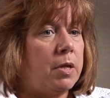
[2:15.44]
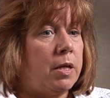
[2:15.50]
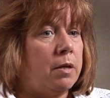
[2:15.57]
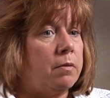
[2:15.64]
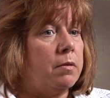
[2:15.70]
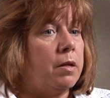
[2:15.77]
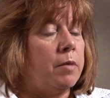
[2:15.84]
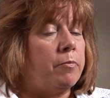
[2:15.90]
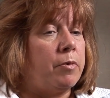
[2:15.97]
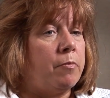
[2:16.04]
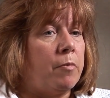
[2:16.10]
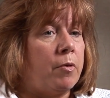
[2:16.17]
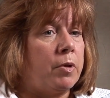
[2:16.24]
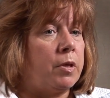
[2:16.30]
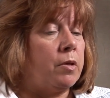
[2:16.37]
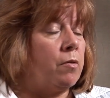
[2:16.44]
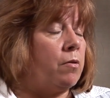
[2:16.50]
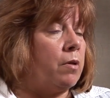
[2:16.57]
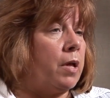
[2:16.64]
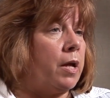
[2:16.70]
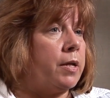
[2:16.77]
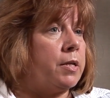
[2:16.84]
it, it promoted the
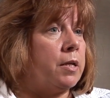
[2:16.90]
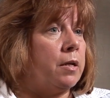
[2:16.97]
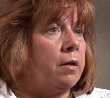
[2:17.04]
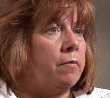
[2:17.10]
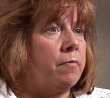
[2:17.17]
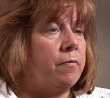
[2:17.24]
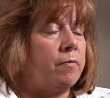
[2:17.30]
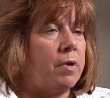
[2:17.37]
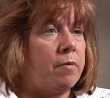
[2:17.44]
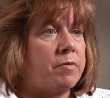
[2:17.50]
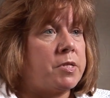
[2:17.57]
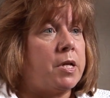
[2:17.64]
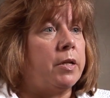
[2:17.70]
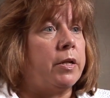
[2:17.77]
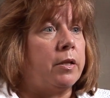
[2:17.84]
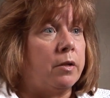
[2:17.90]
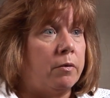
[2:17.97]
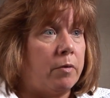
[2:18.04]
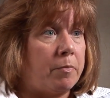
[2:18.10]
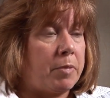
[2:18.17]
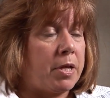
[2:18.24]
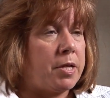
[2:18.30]
whole idea of, of cellular
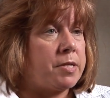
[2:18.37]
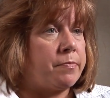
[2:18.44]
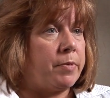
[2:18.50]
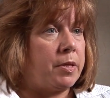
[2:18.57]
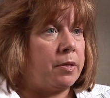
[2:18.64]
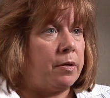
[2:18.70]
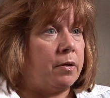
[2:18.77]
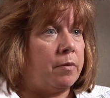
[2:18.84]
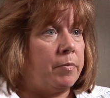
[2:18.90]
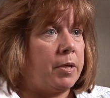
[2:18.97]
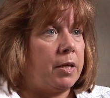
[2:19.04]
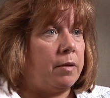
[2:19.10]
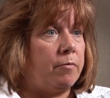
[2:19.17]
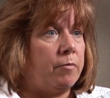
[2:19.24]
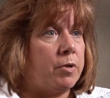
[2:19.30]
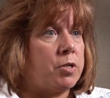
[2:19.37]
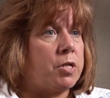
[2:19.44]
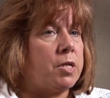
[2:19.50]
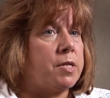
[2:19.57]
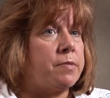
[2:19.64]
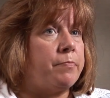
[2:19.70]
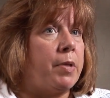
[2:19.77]
replacement therapy, which
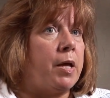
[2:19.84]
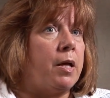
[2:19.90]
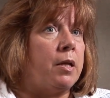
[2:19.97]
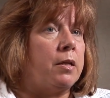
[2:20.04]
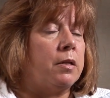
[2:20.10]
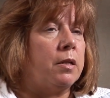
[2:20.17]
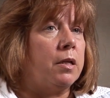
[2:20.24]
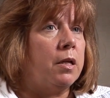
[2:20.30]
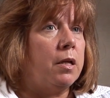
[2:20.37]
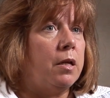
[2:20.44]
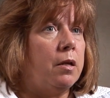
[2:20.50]
has been